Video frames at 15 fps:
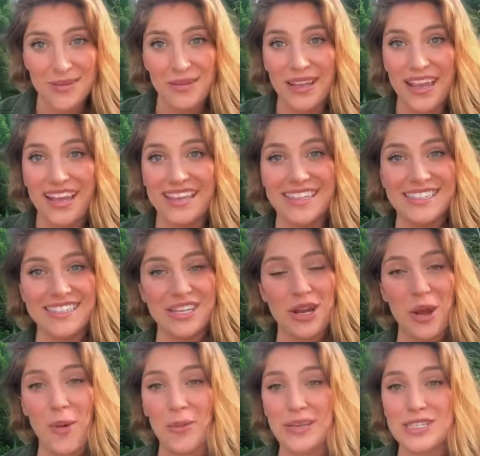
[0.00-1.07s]
because, you
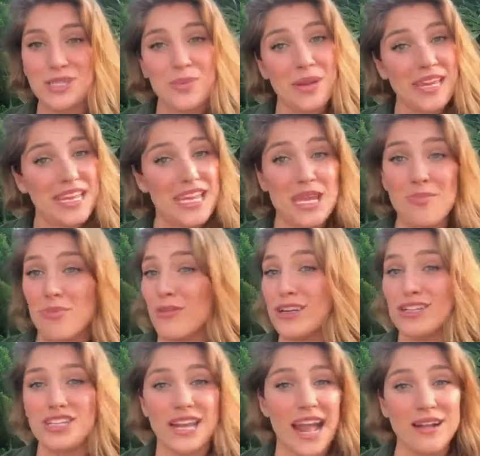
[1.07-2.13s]
know, we just want to keep
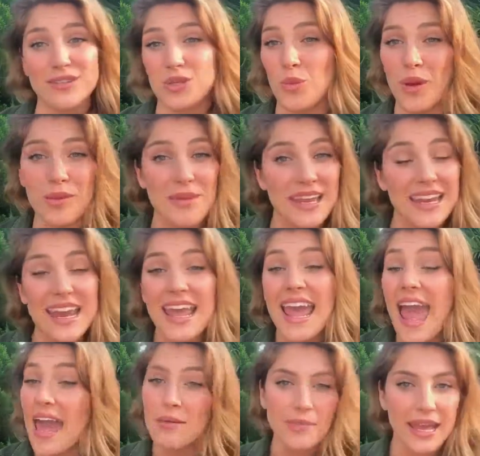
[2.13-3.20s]
reaching out to women
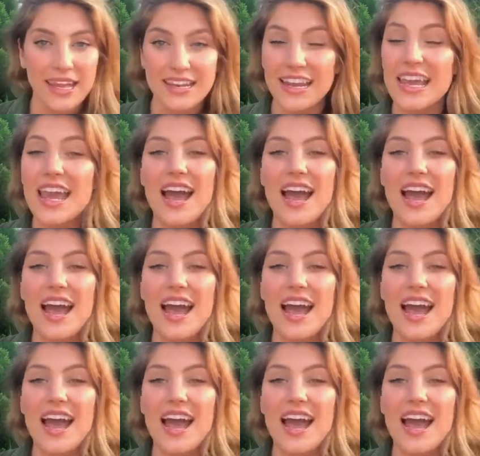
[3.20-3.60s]
and men